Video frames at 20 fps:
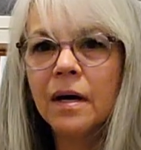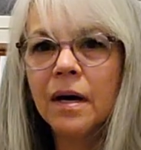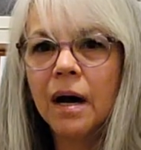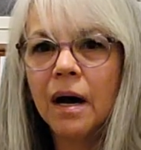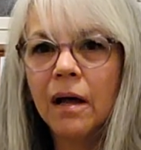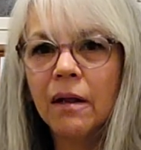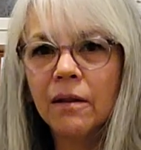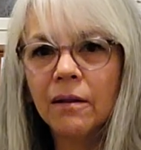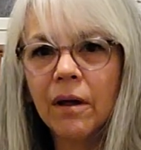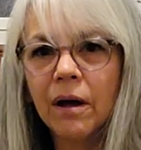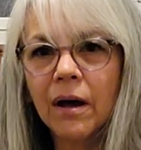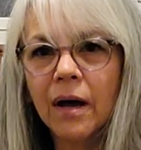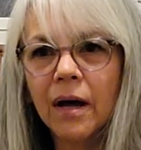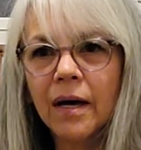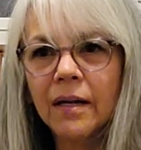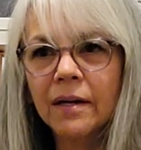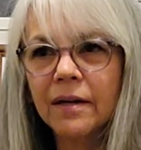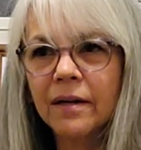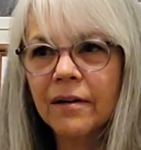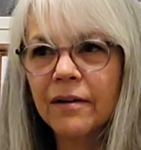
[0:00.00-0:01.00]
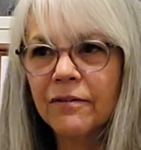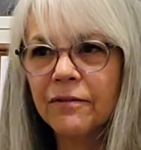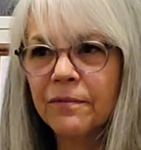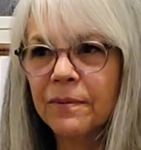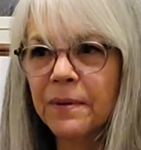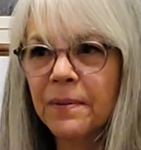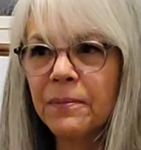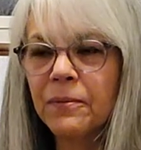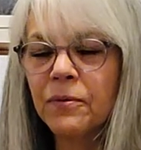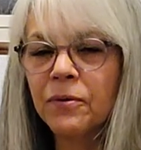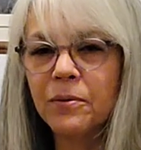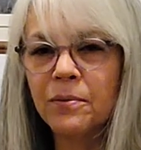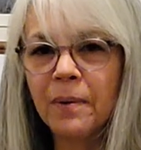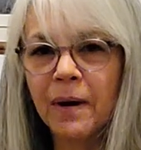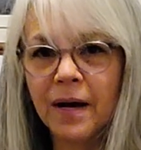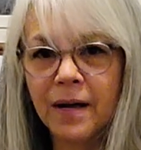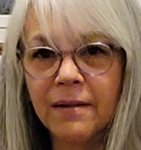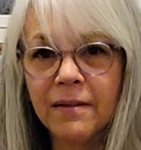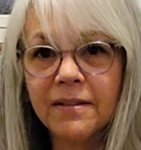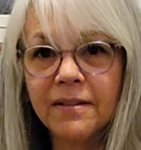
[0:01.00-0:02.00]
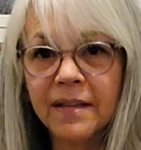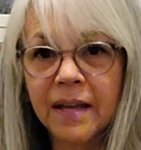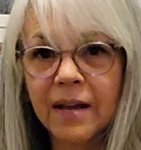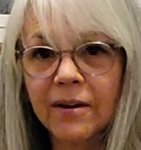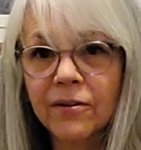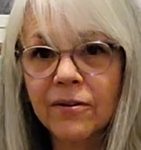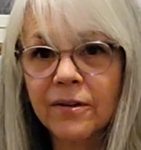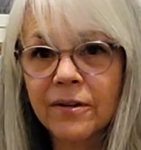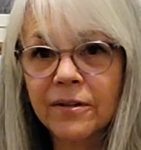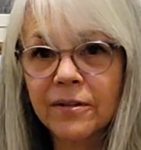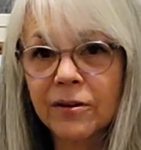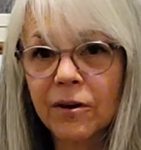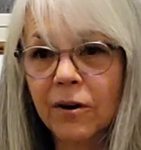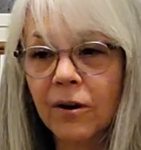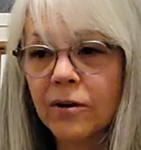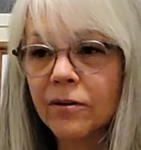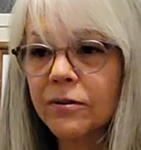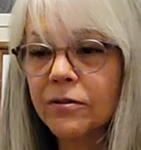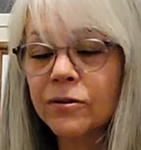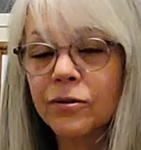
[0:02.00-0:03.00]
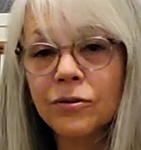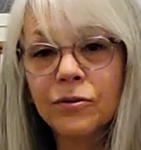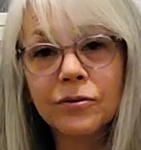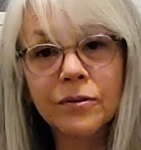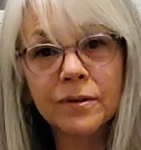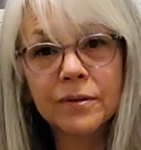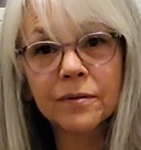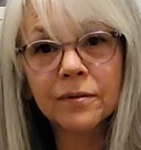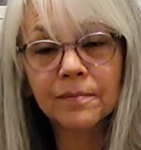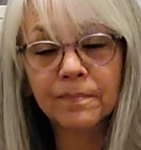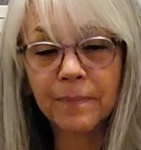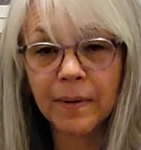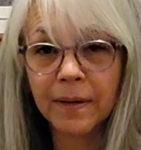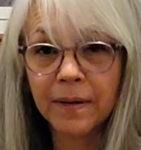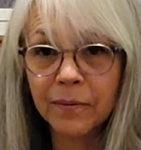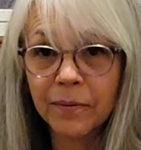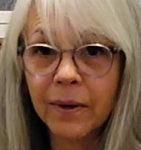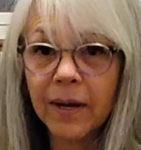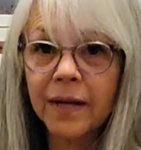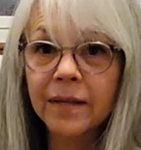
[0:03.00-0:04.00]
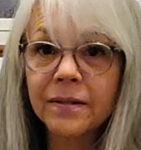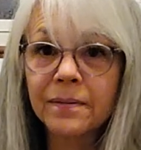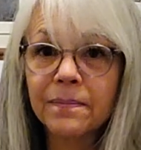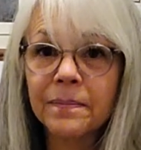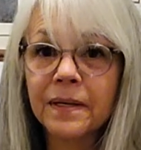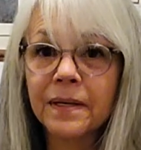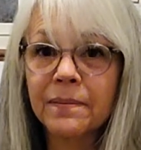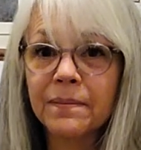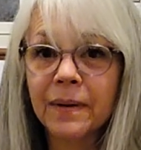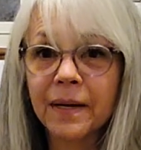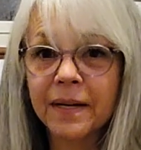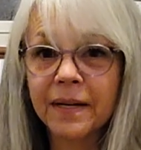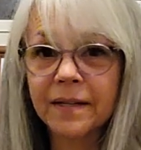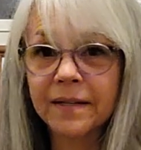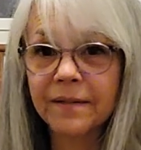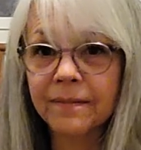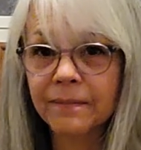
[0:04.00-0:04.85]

A lot of people who buy the Zager guitars, who, by the way, it's made by